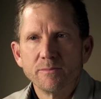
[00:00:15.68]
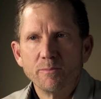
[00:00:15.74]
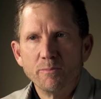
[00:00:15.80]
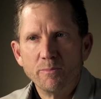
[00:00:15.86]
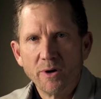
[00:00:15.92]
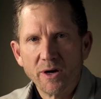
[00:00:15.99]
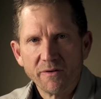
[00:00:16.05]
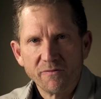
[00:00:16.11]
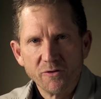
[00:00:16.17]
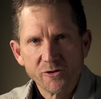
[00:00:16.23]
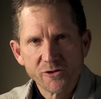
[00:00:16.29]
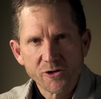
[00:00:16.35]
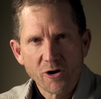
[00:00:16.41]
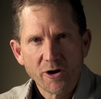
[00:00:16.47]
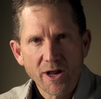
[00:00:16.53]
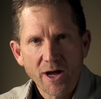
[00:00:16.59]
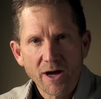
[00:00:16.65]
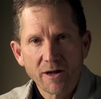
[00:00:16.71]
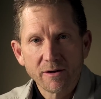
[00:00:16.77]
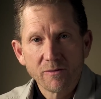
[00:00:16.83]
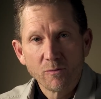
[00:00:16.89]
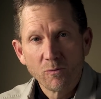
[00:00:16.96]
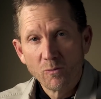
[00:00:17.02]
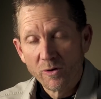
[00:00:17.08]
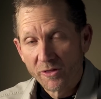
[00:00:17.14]
But if you start out
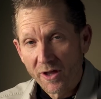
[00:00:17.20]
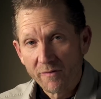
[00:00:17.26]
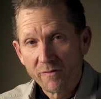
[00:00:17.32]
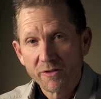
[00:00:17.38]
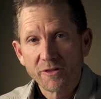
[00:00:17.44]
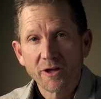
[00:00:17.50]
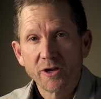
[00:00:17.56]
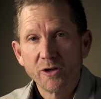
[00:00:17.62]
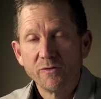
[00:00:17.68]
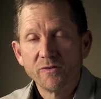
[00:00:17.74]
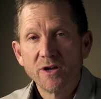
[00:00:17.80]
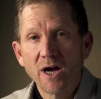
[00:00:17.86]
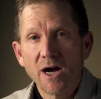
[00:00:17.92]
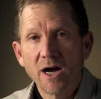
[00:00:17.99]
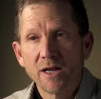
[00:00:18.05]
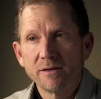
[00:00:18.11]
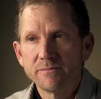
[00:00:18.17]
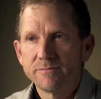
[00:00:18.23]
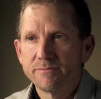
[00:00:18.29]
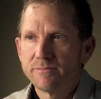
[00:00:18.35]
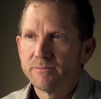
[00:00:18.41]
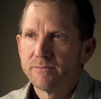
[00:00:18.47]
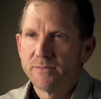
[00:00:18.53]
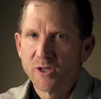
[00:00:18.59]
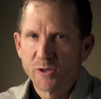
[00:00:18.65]
with everything you've got,
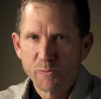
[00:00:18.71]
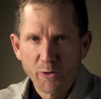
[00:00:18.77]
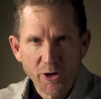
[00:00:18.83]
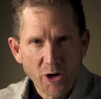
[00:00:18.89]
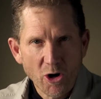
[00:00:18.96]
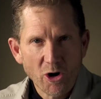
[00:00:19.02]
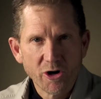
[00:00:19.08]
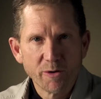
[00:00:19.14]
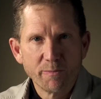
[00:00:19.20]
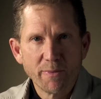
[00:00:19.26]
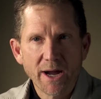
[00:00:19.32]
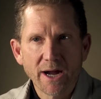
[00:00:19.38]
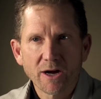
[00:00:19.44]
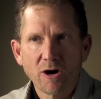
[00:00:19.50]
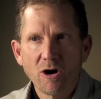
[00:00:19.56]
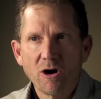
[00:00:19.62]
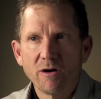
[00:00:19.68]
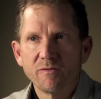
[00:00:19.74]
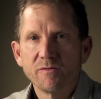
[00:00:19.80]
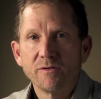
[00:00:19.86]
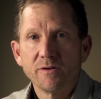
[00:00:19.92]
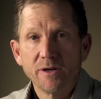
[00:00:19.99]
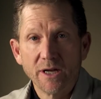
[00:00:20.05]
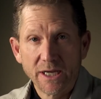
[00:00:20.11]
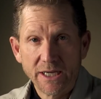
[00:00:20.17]
it's pretty hard to back off
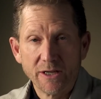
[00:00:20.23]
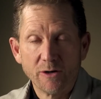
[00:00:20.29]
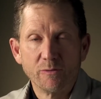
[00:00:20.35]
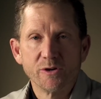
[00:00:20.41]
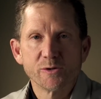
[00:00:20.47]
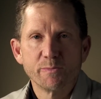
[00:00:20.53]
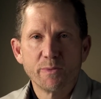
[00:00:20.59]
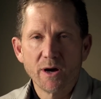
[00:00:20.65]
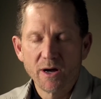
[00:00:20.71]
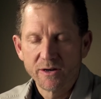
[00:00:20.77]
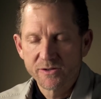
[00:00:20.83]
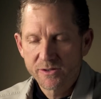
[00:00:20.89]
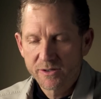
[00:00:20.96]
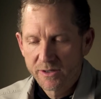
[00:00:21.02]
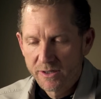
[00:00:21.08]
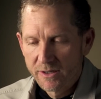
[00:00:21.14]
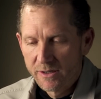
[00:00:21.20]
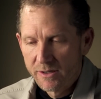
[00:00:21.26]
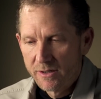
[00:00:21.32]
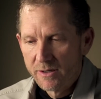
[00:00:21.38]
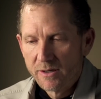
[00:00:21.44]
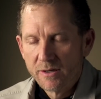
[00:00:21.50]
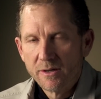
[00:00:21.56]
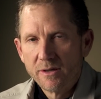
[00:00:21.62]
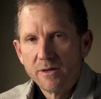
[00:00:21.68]
and get a response.
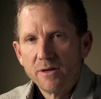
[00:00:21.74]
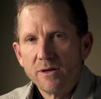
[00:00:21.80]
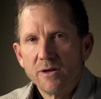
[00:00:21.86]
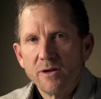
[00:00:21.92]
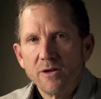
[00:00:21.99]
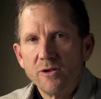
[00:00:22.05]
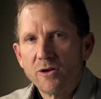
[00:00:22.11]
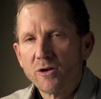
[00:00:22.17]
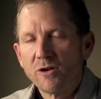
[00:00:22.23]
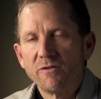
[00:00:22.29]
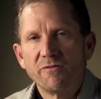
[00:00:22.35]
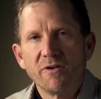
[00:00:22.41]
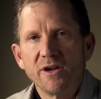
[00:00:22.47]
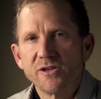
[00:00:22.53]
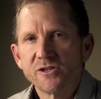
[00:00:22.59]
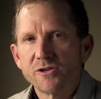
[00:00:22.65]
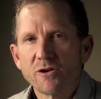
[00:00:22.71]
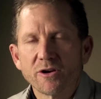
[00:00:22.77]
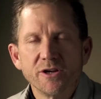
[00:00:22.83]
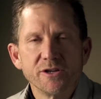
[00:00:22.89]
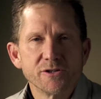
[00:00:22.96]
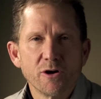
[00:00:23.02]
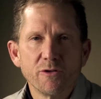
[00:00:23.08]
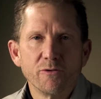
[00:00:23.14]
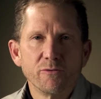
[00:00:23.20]
You're going to face
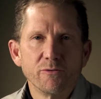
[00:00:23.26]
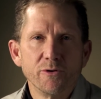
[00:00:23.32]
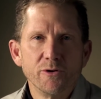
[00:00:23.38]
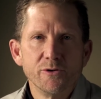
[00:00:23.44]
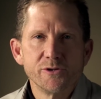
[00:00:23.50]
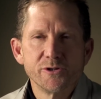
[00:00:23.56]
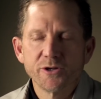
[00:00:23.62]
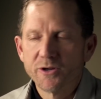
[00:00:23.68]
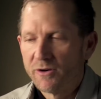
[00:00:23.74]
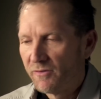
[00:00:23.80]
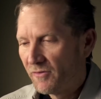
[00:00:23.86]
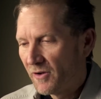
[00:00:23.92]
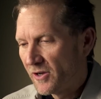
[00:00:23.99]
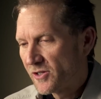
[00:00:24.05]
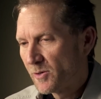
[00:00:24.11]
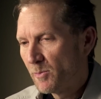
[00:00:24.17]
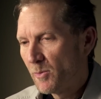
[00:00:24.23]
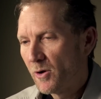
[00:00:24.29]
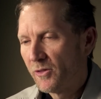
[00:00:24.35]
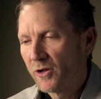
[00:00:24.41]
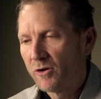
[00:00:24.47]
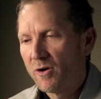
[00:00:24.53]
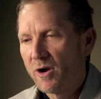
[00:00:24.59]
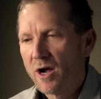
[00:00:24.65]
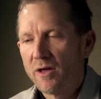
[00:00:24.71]
turkeys on the roost. You're going to face them on the
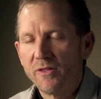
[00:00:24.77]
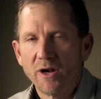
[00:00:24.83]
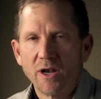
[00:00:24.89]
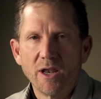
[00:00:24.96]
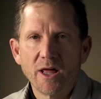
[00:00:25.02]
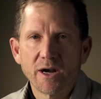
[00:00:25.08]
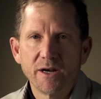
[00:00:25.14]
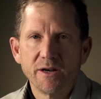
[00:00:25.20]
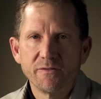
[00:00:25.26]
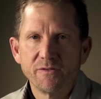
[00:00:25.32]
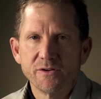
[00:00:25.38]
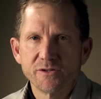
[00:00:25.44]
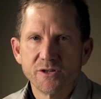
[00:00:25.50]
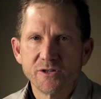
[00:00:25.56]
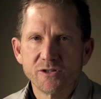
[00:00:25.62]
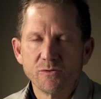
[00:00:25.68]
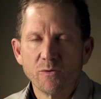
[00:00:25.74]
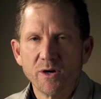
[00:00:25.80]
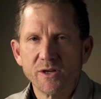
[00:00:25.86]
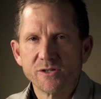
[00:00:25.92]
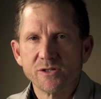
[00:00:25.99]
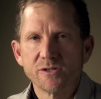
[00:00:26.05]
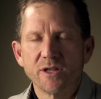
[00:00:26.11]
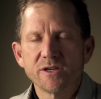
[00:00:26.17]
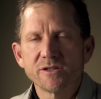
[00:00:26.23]
ground in a lot of different
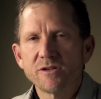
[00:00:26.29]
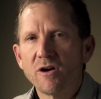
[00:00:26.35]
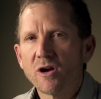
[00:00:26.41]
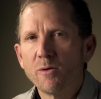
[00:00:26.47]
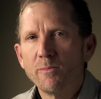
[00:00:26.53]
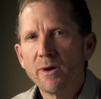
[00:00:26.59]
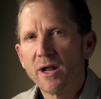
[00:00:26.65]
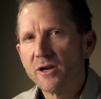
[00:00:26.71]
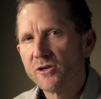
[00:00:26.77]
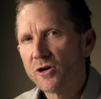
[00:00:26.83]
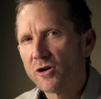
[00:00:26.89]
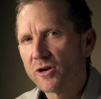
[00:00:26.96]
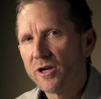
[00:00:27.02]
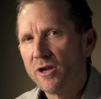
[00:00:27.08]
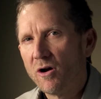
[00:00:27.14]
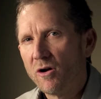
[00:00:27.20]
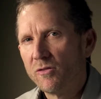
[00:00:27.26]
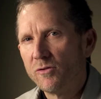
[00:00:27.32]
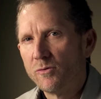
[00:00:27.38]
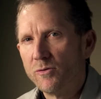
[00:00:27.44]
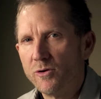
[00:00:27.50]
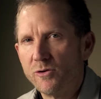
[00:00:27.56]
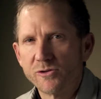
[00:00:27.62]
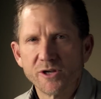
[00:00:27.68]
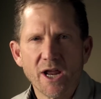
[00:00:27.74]
situations. Let's talk about a turkey on the
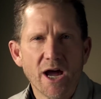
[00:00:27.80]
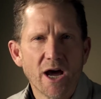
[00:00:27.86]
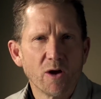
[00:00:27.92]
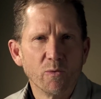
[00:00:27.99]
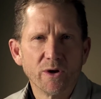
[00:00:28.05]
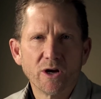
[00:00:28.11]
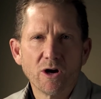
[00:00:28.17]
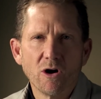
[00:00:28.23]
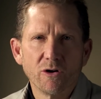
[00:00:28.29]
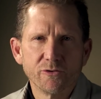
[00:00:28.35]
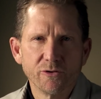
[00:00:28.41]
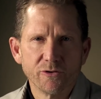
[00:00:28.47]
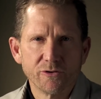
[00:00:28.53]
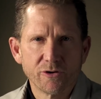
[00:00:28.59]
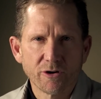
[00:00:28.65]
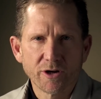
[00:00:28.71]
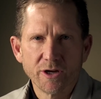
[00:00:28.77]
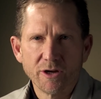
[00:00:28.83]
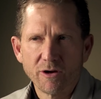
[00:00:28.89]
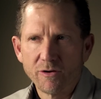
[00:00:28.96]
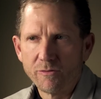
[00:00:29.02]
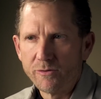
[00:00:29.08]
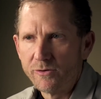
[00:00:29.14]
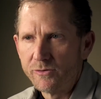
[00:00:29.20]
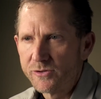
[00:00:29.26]
roost. How we call to a turkey on
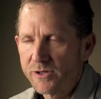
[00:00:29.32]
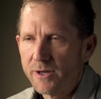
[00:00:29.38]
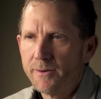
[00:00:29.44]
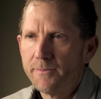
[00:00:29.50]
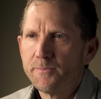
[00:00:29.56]
a roost.